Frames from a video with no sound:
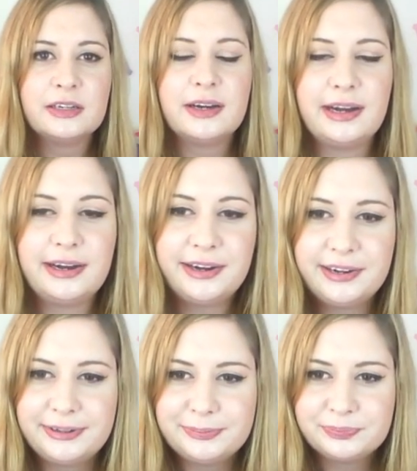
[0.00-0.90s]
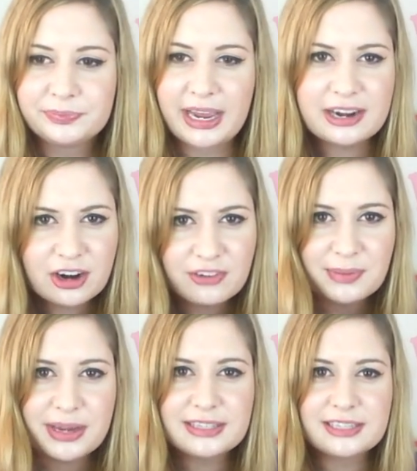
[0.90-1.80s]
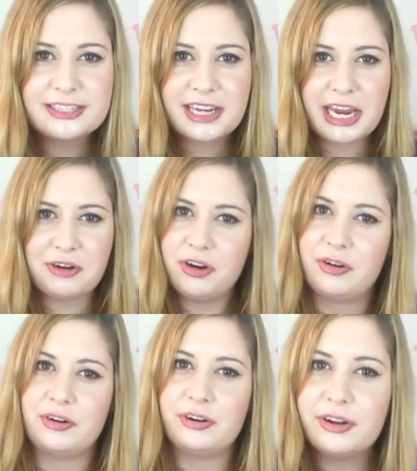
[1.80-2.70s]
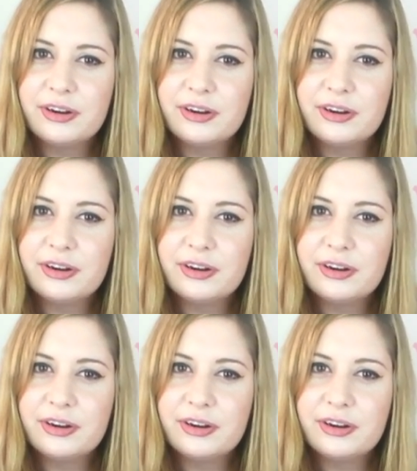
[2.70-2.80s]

I don't know if that makes it scarier or not.